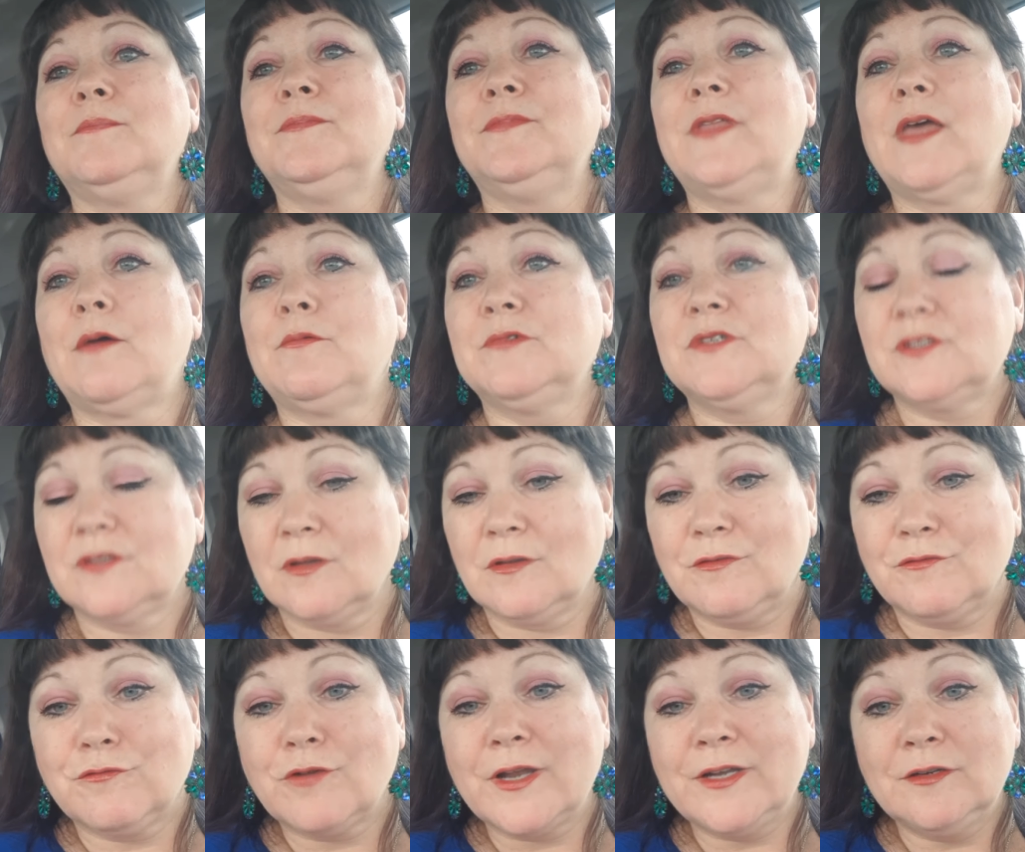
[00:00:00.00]
that was a
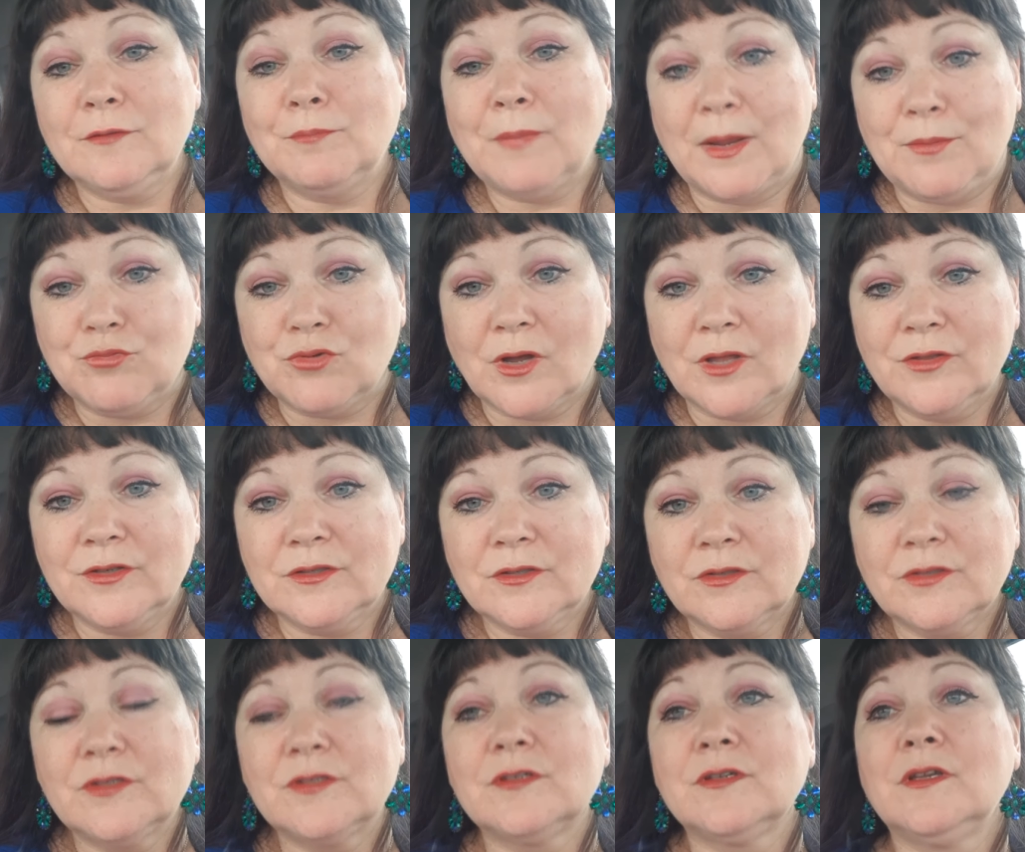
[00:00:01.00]
friend of my
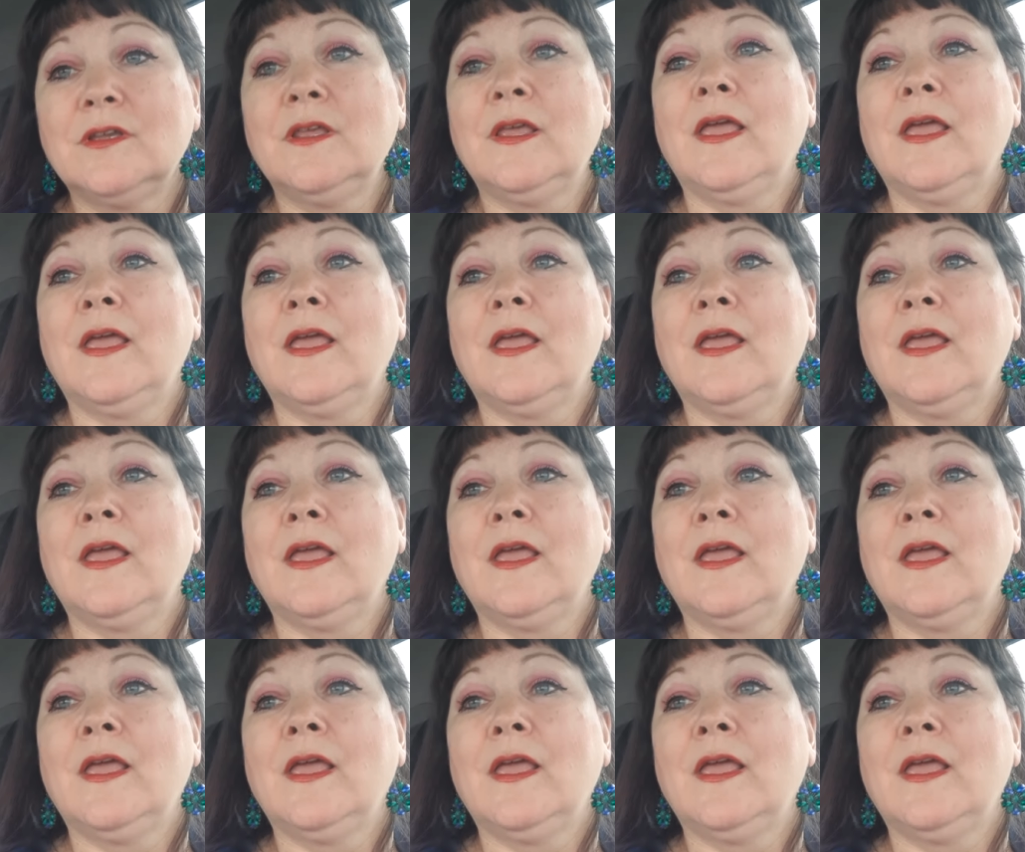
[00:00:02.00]
brother's,